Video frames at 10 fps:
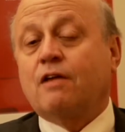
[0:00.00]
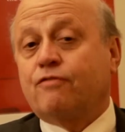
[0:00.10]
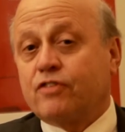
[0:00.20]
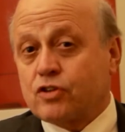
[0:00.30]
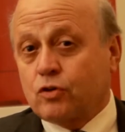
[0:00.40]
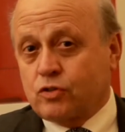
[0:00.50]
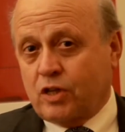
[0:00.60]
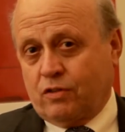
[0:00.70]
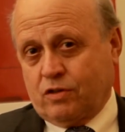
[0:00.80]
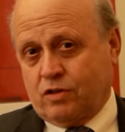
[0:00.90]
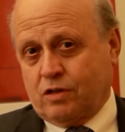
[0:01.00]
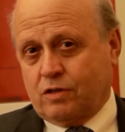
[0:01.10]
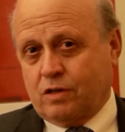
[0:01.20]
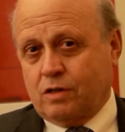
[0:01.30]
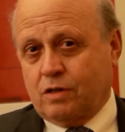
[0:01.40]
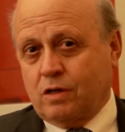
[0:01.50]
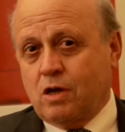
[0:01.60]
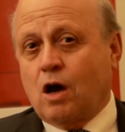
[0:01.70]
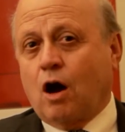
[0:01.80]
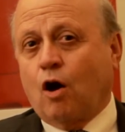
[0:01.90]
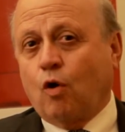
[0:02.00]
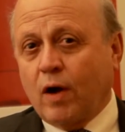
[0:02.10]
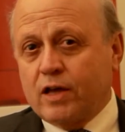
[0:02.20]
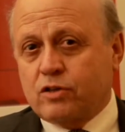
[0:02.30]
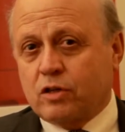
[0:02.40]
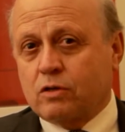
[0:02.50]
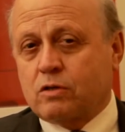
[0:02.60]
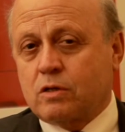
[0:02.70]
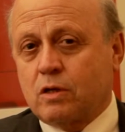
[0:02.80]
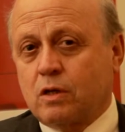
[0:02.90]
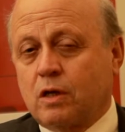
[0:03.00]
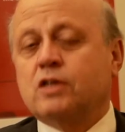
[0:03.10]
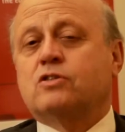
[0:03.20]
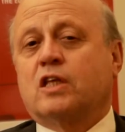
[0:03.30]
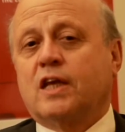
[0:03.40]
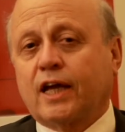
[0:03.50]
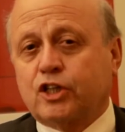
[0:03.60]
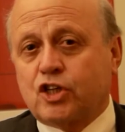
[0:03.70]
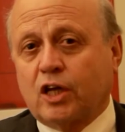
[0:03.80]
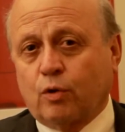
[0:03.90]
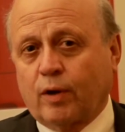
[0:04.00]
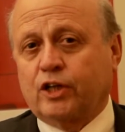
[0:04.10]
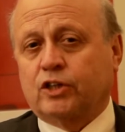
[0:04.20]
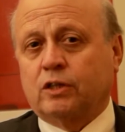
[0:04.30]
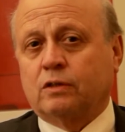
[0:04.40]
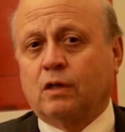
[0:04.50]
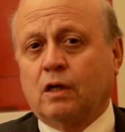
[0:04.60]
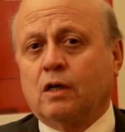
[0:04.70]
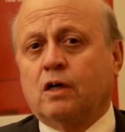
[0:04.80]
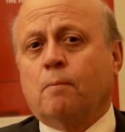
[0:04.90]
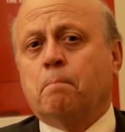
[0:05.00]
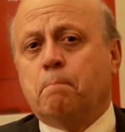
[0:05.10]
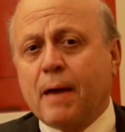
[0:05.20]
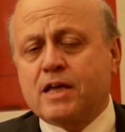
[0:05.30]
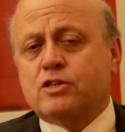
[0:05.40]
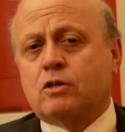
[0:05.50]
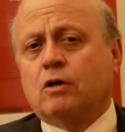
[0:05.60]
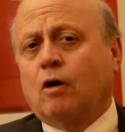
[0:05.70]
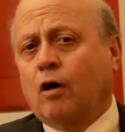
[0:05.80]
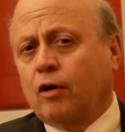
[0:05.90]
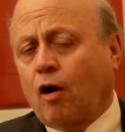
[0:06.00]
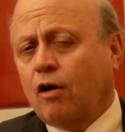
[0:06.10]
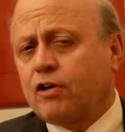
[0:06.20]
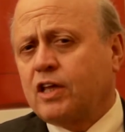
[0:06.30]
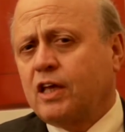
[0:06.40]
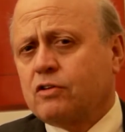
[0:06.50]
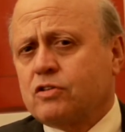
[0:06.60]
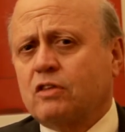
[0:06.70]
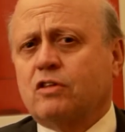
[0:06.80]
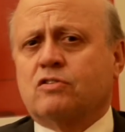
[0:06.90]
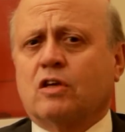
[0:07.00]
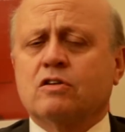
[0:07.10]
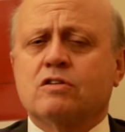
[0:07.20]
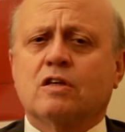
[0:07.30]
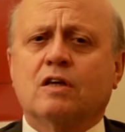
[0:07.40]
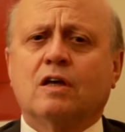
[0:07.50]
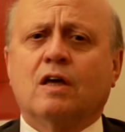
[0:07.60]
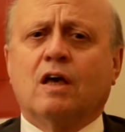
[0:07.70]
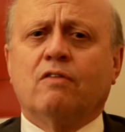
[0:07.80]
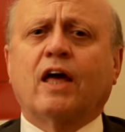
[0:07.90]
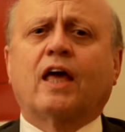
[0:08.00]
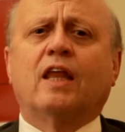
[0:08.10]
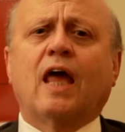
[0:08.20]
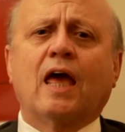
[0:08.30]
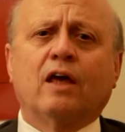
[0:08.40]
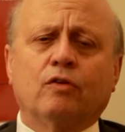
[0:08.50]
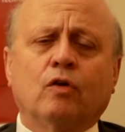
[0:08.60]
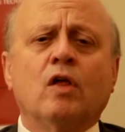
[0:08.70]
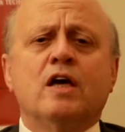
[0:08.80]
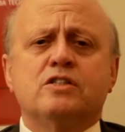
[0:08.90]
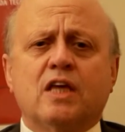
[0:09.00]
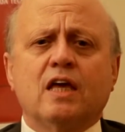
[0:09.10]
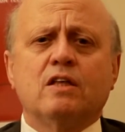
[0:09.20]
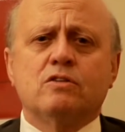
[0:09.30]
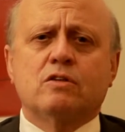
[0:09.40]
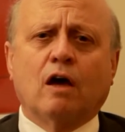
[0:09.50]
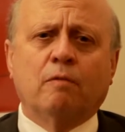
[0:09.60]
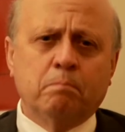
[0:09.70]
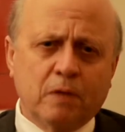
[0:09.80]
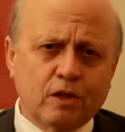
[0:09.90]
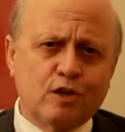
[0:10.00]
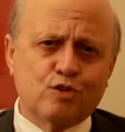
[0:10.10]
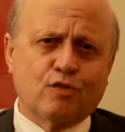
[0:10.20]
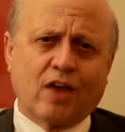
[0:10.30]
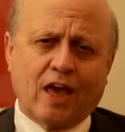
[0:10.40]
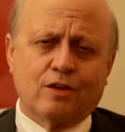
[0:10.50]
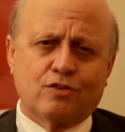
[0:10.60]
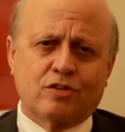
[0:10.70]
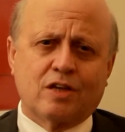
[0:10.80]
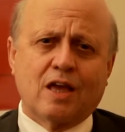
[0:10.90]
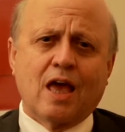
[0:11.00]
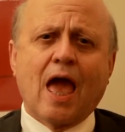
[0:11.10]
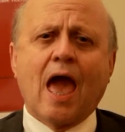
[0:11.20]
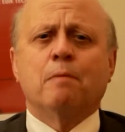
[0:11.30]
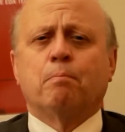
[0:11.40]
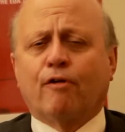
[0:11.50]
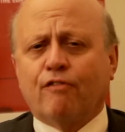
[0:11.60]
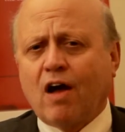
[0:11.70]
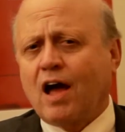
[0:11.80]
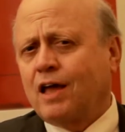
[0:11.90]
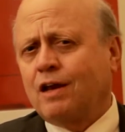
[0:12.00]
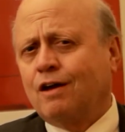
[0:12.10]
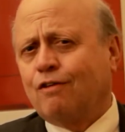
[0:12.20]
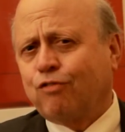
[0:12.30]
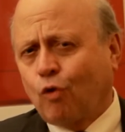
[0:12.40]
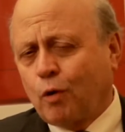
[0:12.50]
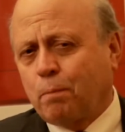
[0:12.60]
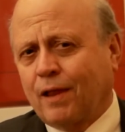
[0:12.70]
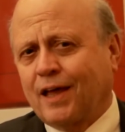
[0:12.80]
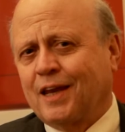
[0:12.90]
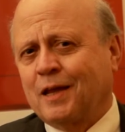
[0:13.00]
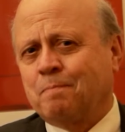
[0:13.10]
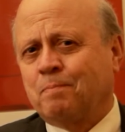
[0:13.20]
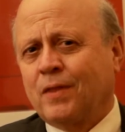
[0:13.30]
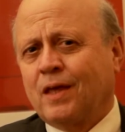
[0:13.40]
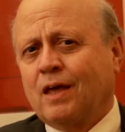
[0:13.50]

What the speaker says: and physical synthesis. Oasis is the next generation based on RTL synthesis that can handle tens of millions of gates and provide floor planning